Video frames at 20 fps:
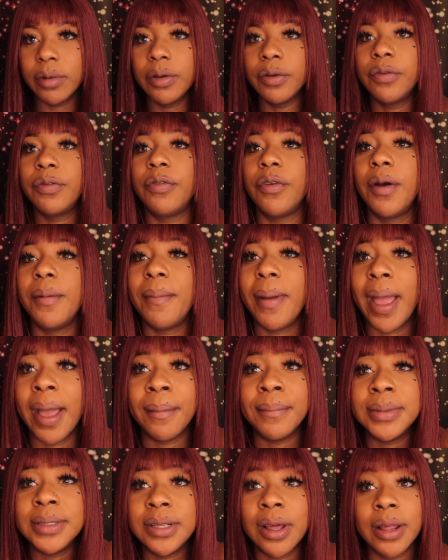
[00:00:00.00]
from
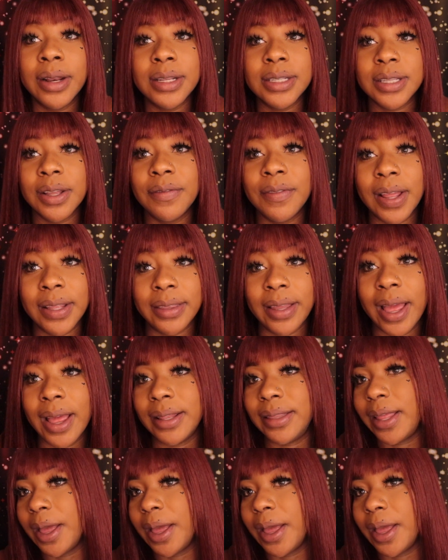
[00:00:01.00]
Amazon and stuff like that.